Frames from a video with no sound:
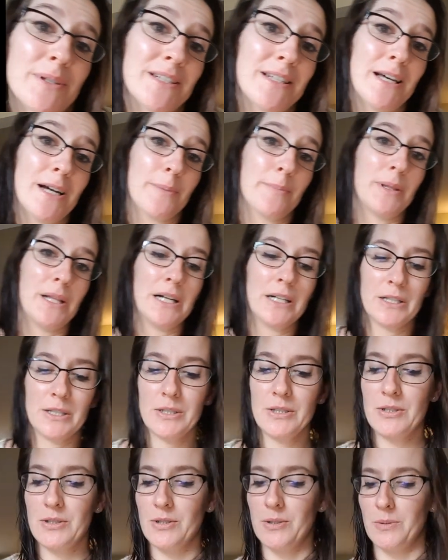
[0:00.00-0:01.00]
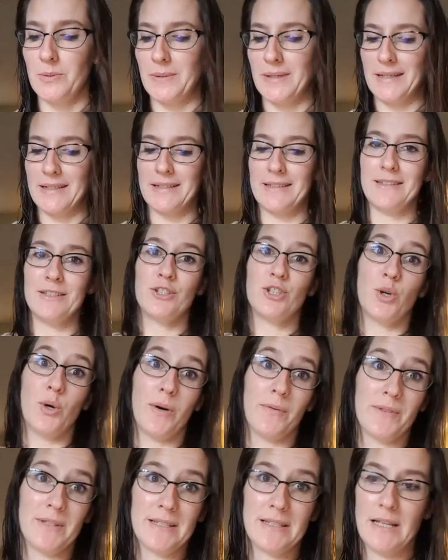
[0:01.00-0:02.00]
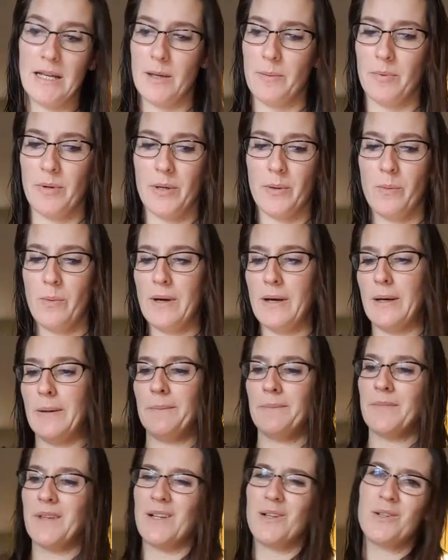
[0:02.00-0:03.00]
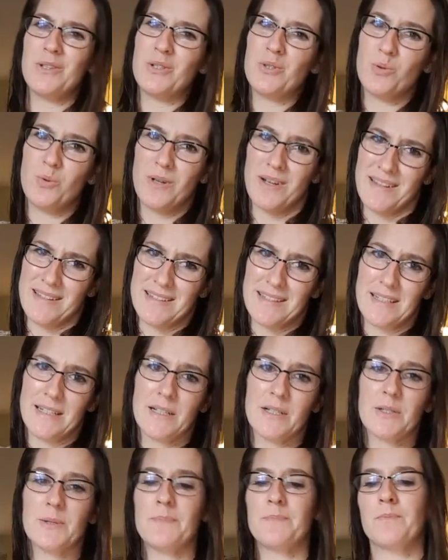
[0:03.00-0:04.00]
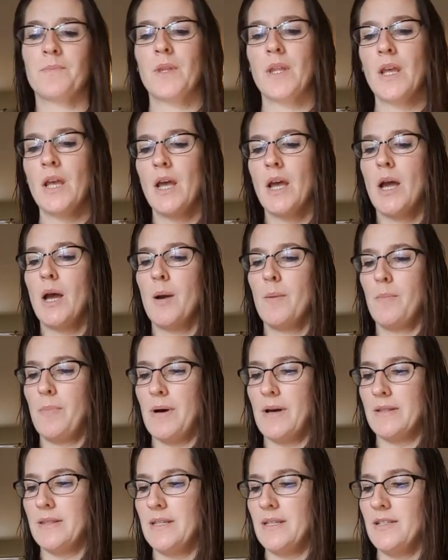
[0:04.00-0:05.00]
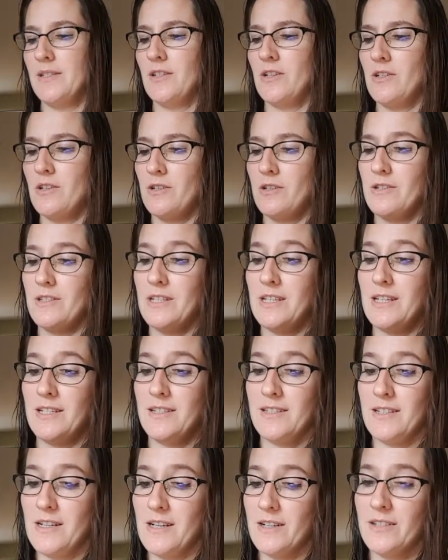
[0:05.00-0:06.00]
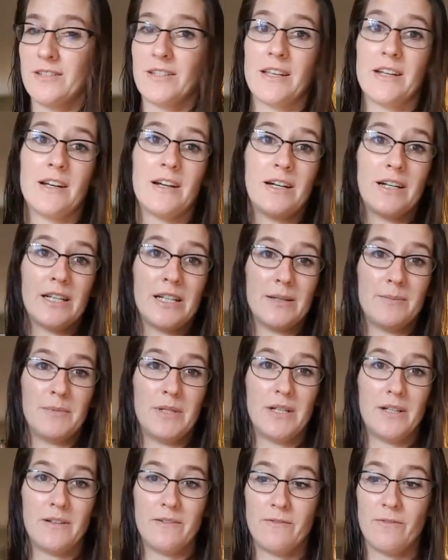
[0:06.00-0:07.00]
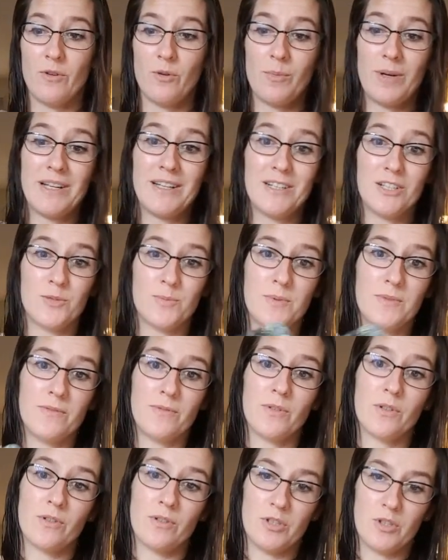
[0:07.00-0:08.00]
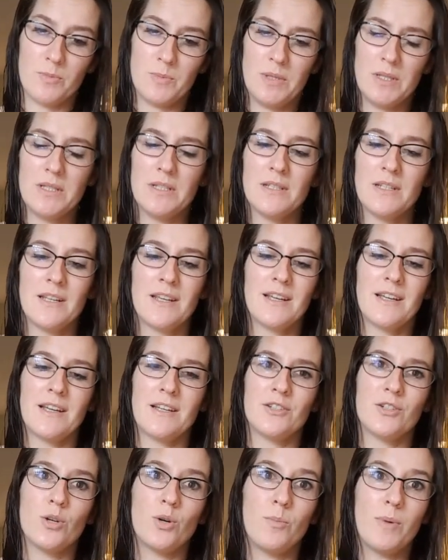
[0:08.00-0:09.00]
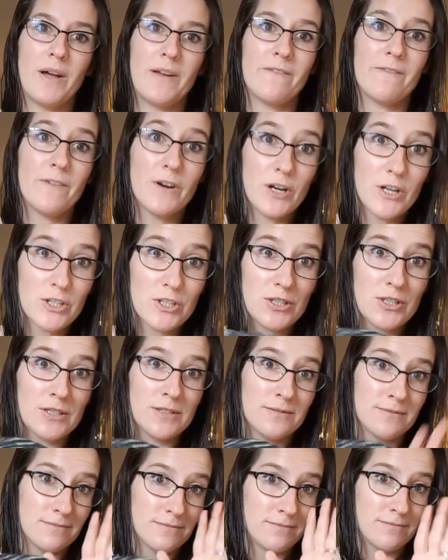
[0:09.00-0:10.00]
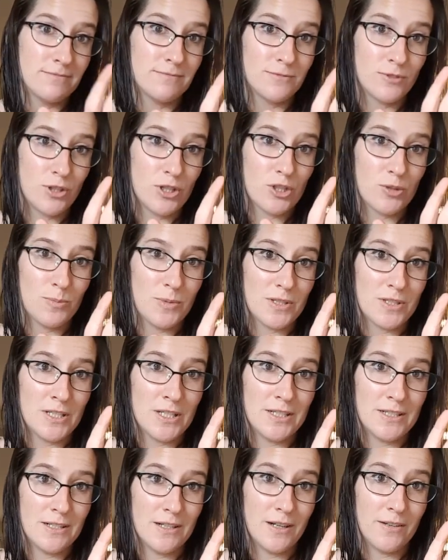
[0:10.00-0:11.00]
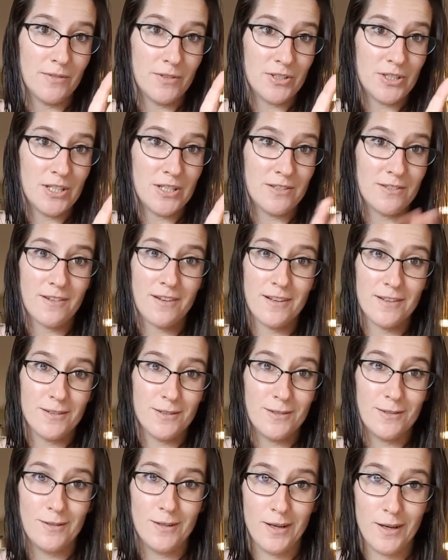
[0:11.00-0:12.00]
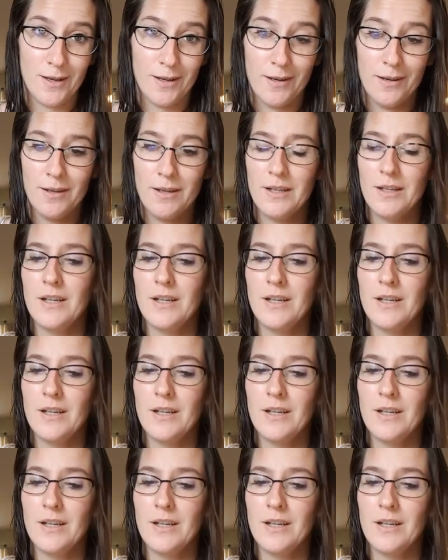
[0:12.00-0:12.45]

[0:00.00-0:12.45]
a sock blocker so I can show off the sock pretty well. I'll only do one of the socks. But these are the socks that I am knitting for my husband for Christmas. So my first Christmas knit of the season is done.